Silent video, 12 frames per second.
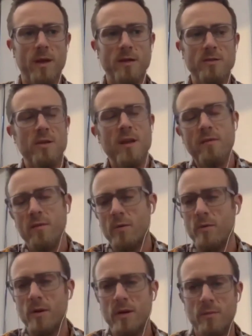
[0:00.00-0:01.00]
I should never
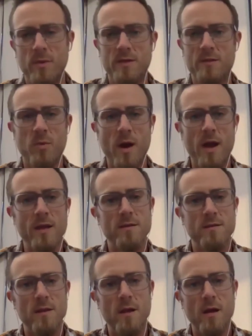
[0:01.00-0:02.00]
really be
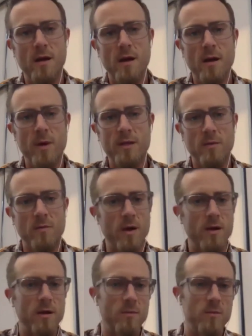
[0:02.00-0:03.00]
surprised about the
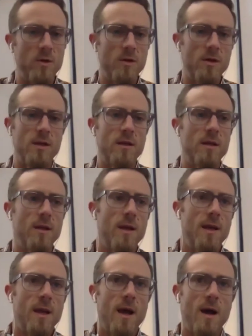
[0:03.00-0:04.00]
running community
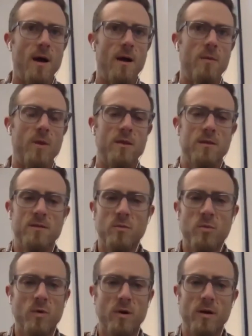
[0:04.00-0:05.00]
and the
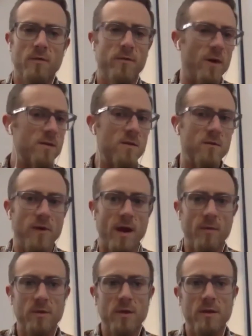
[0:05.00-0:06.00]
support of friends and
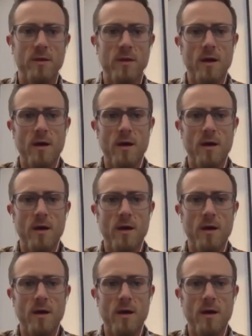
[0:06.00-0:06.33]
family,